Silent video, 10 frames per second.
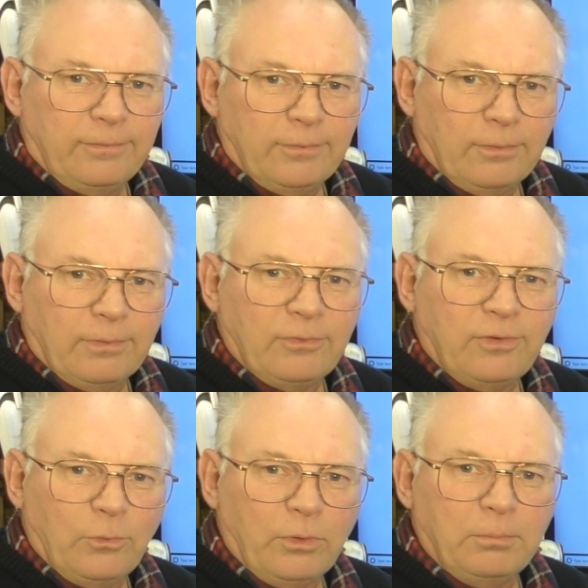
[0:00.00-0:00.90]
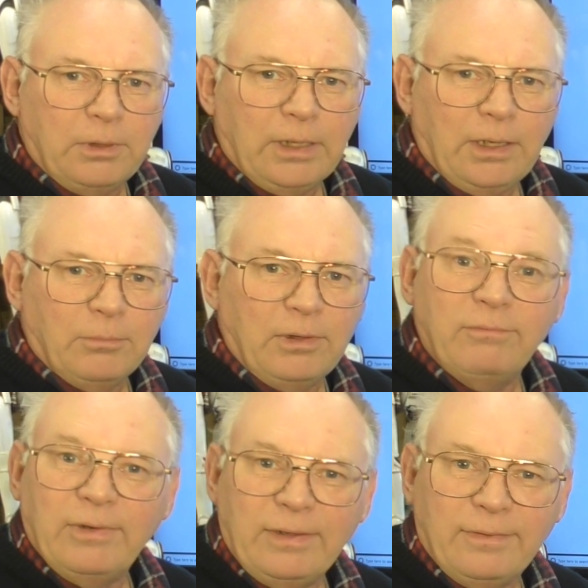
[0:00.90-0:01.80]
So that's how I became an
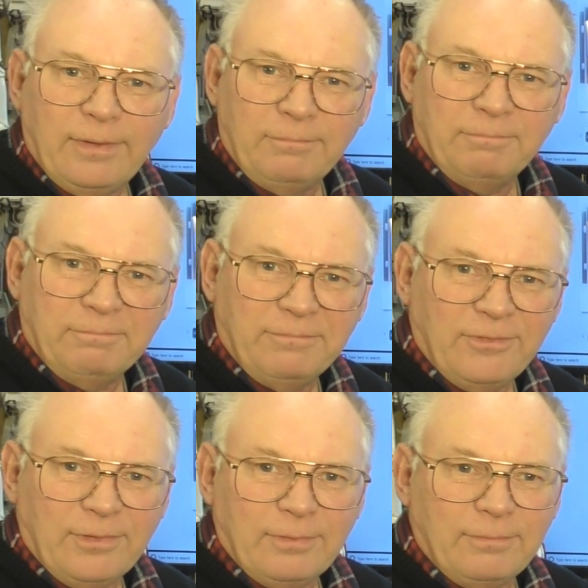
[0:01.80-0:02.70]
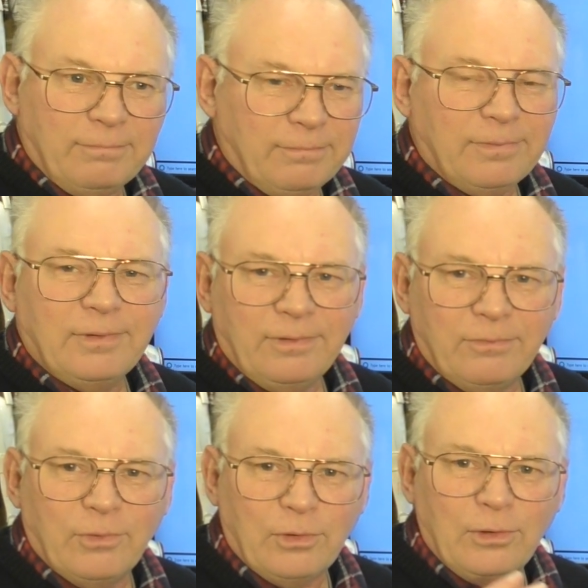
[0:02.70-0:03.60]
inventor. So
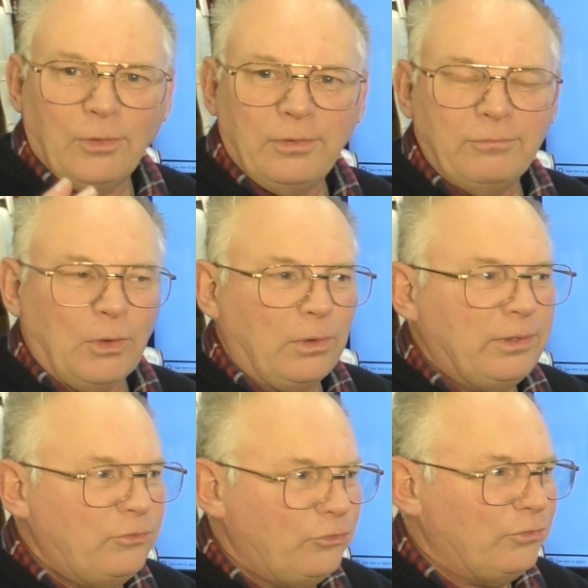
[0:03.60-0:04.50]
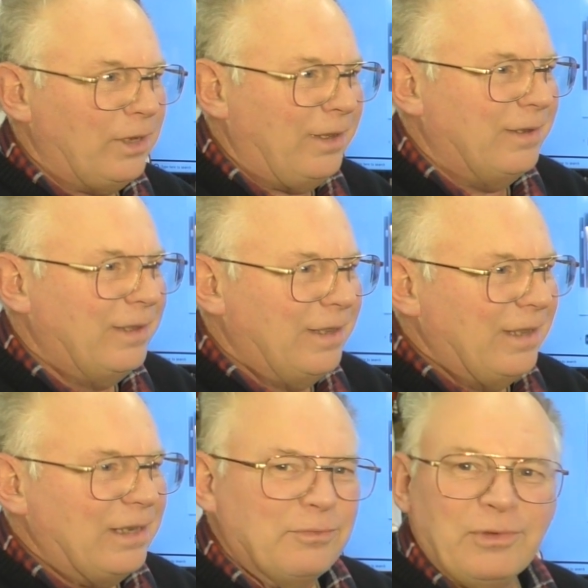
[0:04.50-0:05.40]
you've got a lot of knowledge
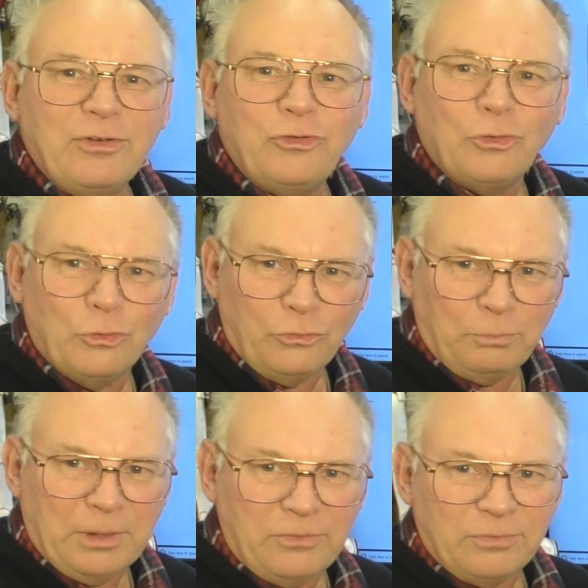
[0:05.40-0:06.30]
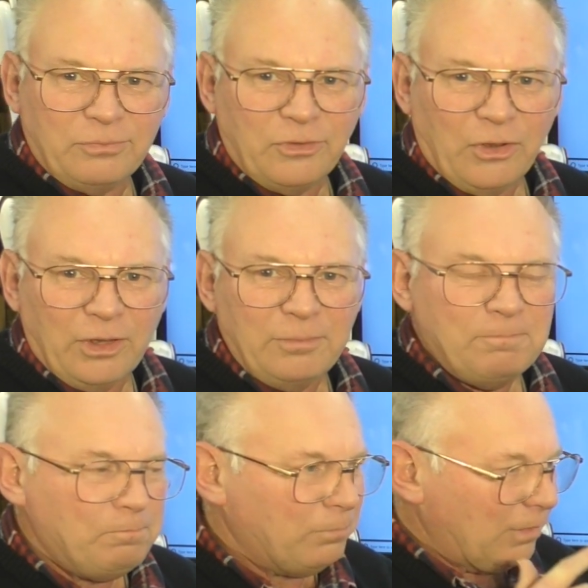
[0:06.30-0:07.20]
in a very short space of
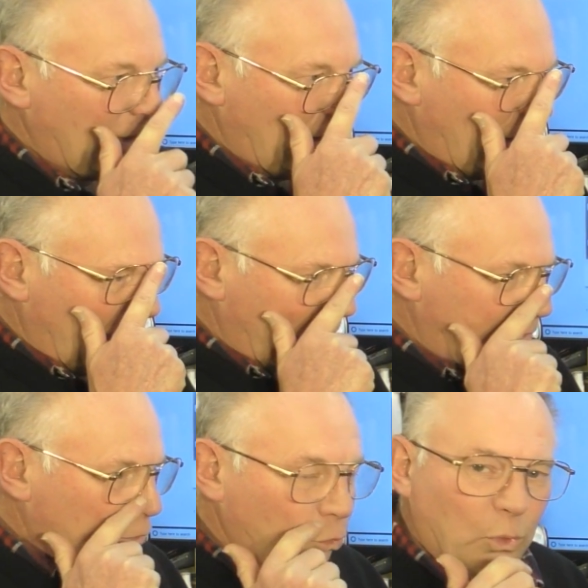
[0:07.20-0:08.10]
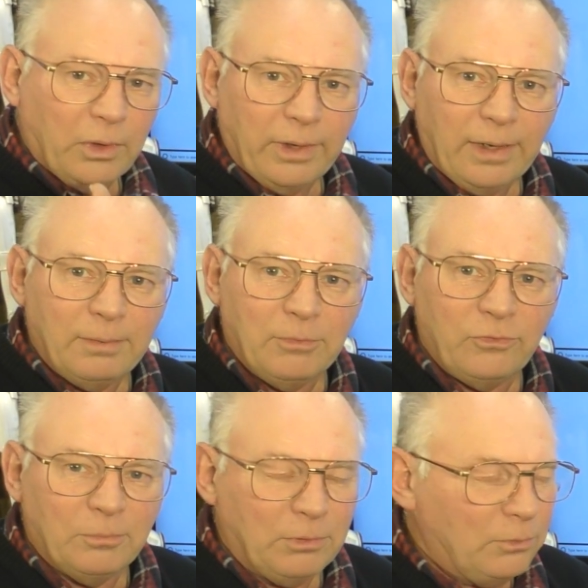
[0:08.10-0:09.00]
time in who I am, I
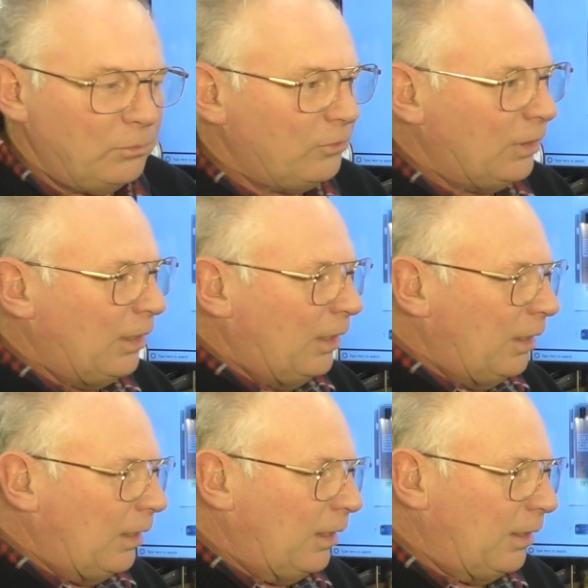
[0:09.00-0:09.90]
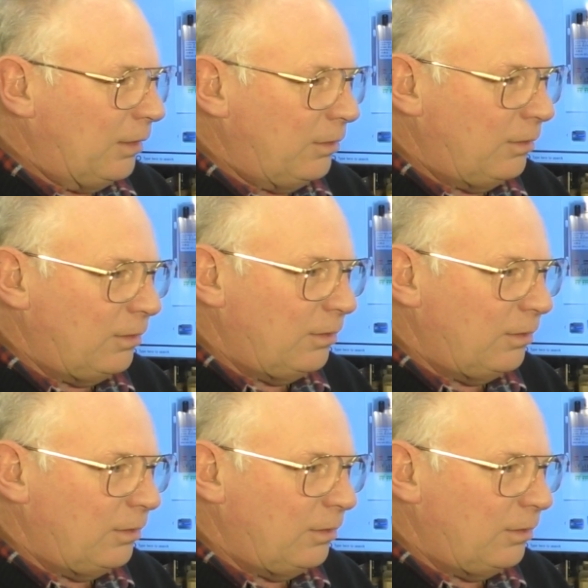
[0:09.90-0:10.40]
suppose, and